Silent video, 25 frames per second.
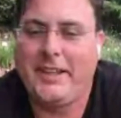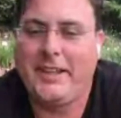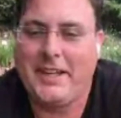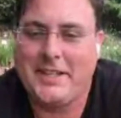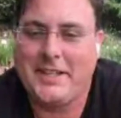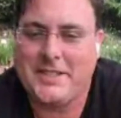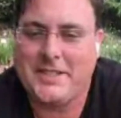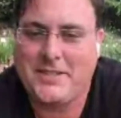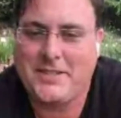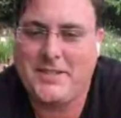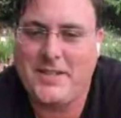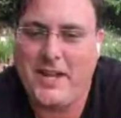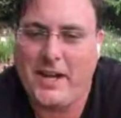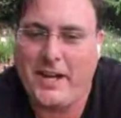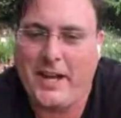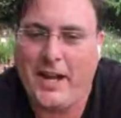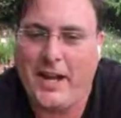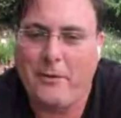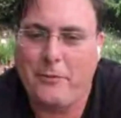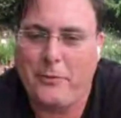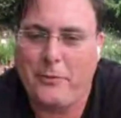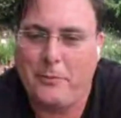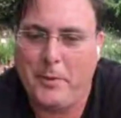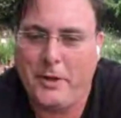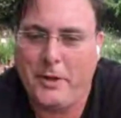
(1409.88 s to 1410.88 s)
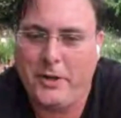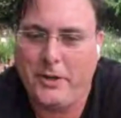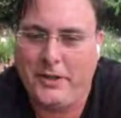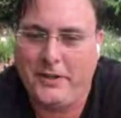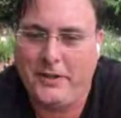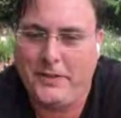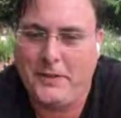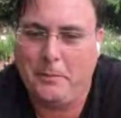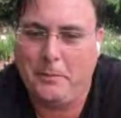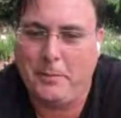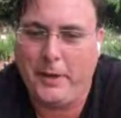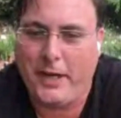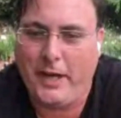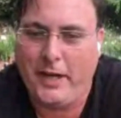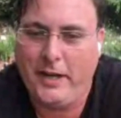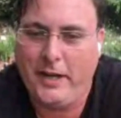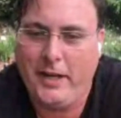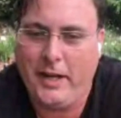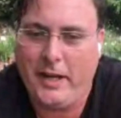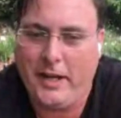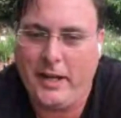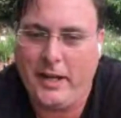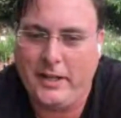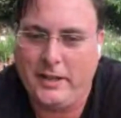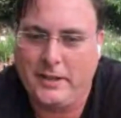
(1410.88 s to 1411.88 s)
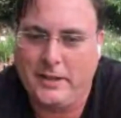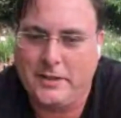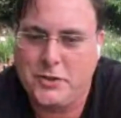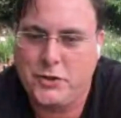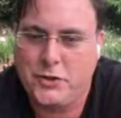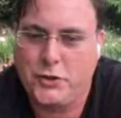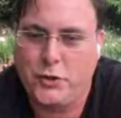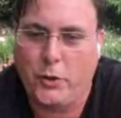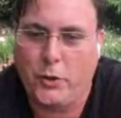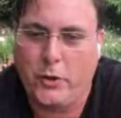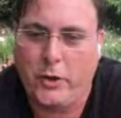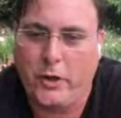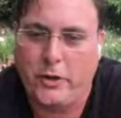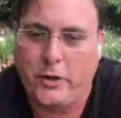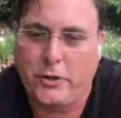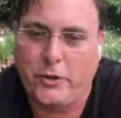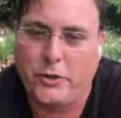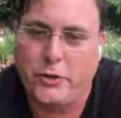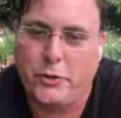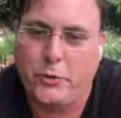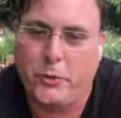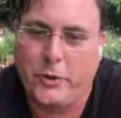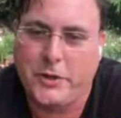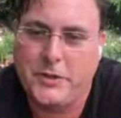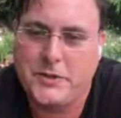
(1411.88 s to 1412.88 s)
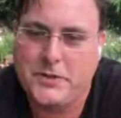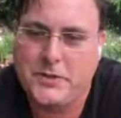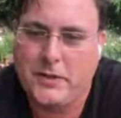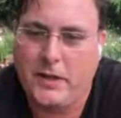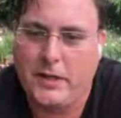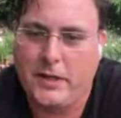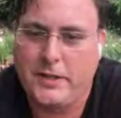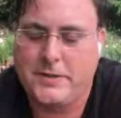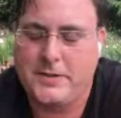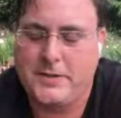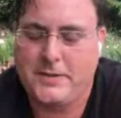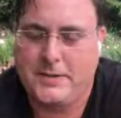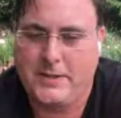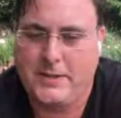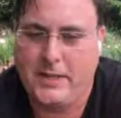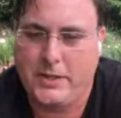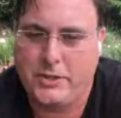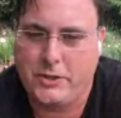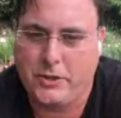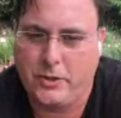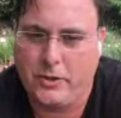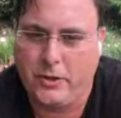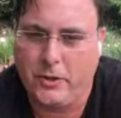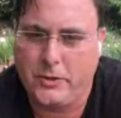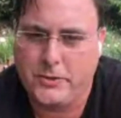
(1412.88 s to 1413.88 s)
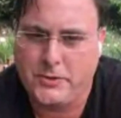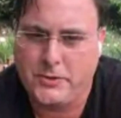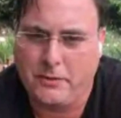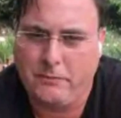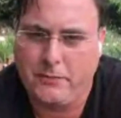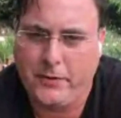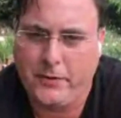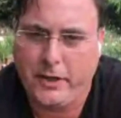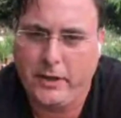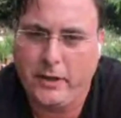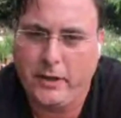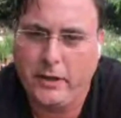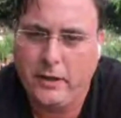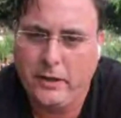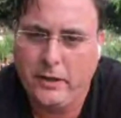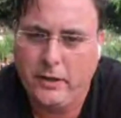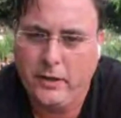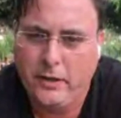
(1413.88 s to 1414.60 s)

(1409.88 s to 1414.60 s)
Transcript: that snuck out from underneath the bed and stole all your toys and set your clothes on fire.